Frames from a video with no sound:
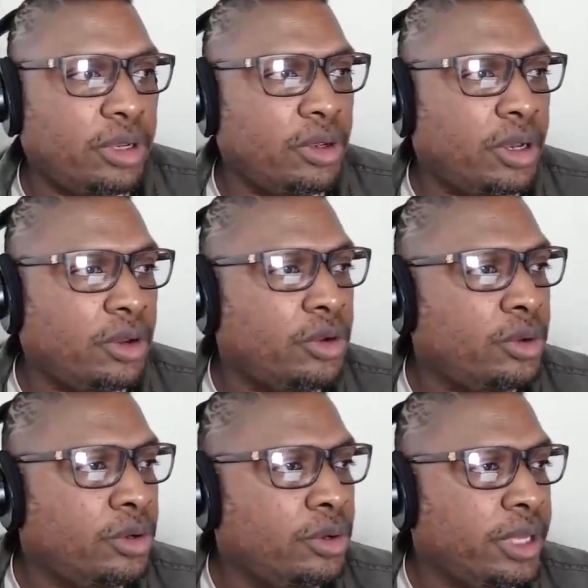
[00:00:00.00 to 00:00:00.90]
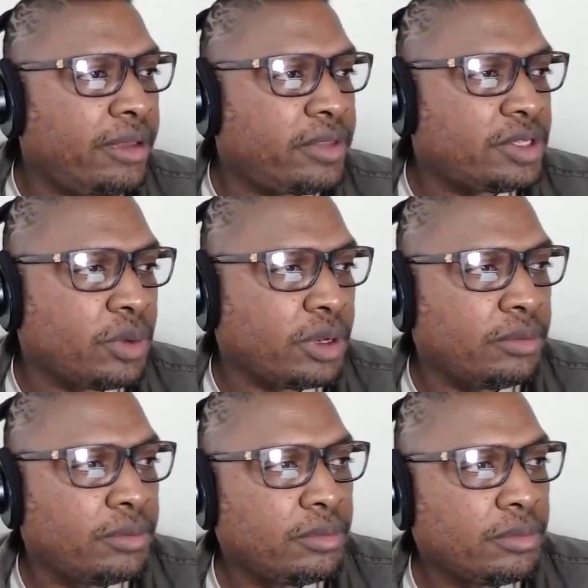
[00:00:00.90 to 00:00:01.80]
uh, who who gave this one.
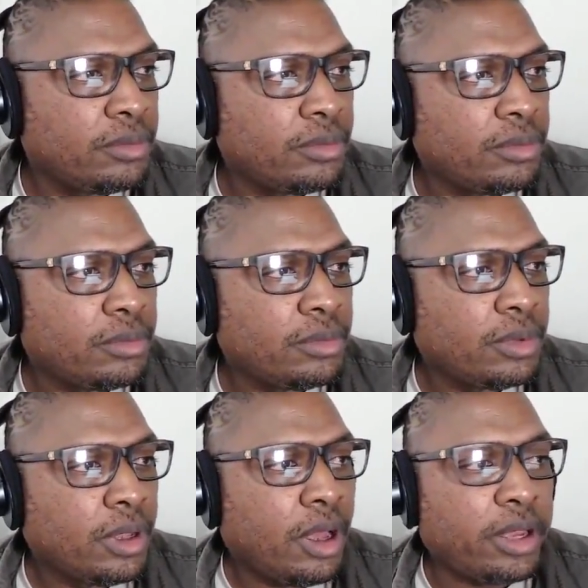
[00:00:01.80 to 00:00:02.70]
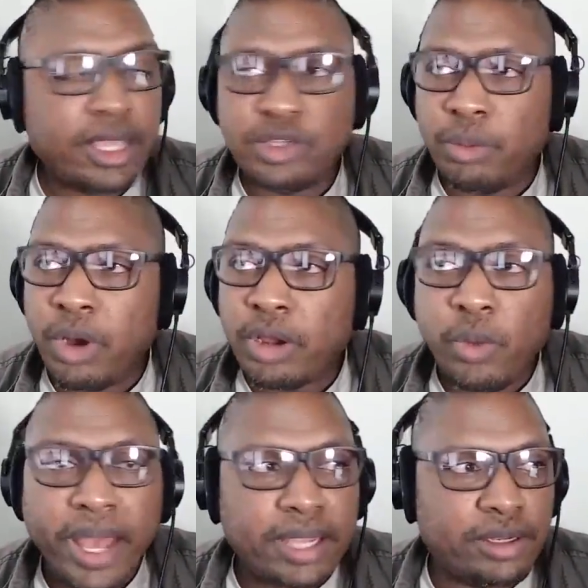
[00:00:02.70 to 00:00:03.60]
Mark Wagner. Okay, so Mark
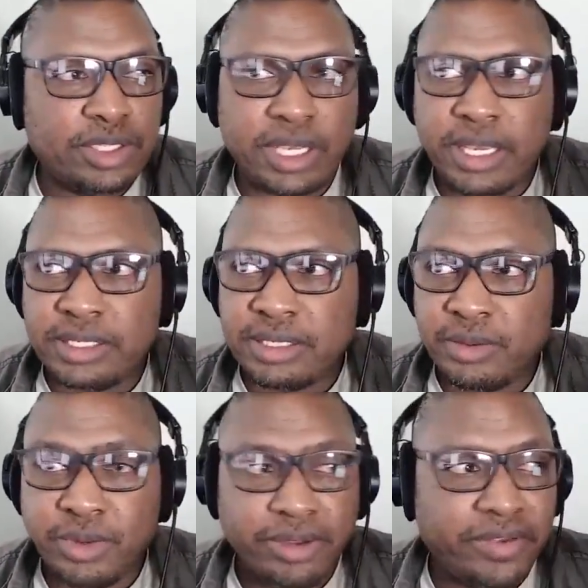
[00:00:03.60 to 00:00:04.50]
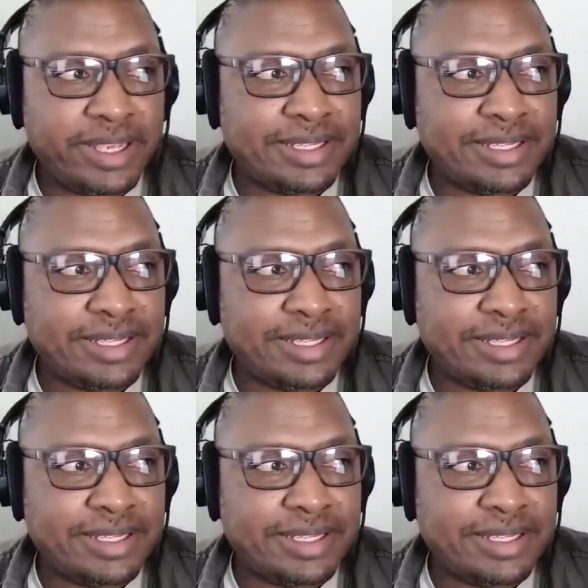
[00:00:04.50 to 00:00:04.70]
Wagner says one of his